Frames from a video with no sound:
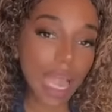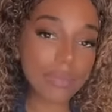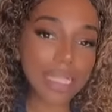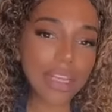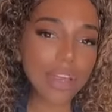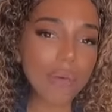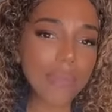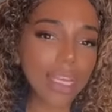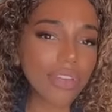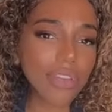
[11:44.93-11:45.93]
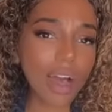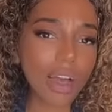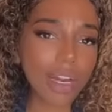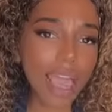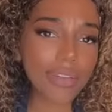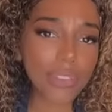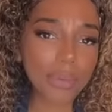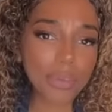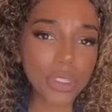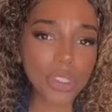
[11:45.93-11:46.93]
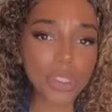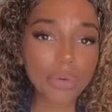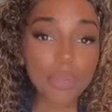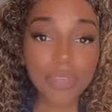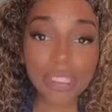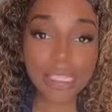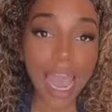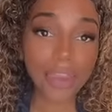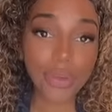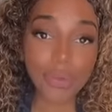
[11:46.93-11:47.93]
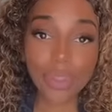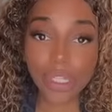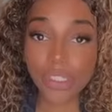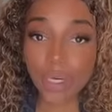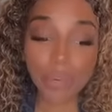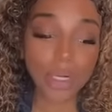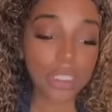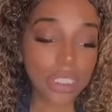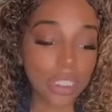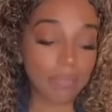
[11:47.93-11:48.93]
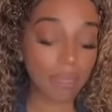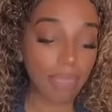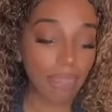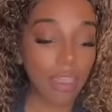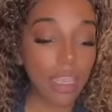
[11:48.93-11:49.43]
I'm telling y'all, many of y'all are going to have two people to choose from. If it's not you, then it's your person.